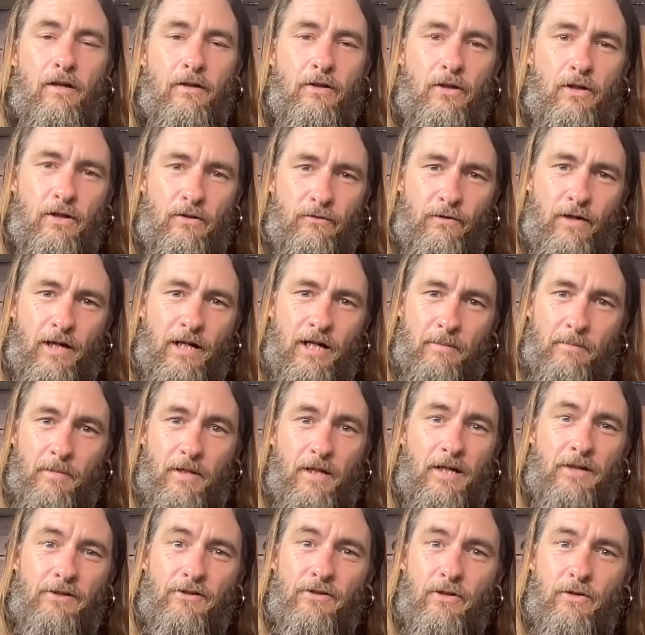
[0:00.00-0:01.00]
You can find him
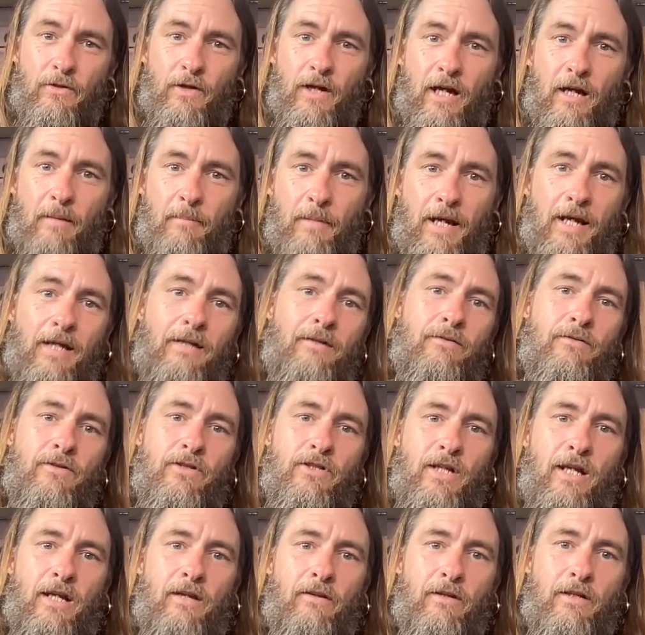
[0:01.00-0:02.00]
on Instagram at
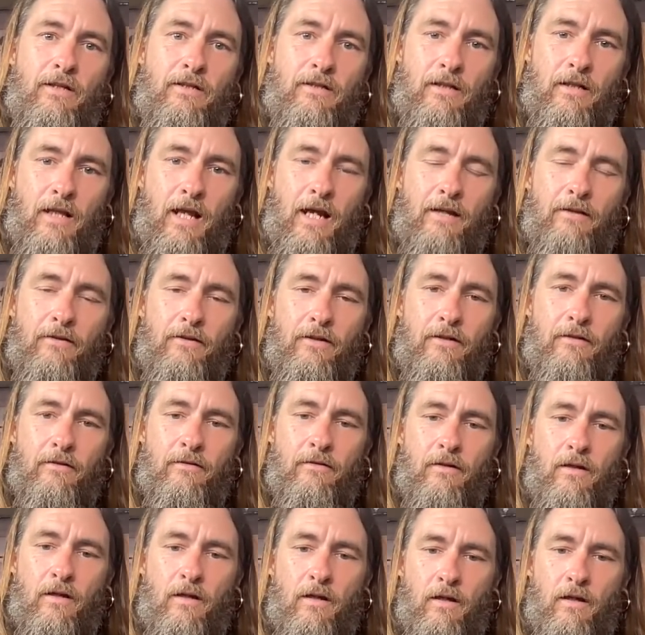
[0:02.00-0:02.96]
Sailing Delilah.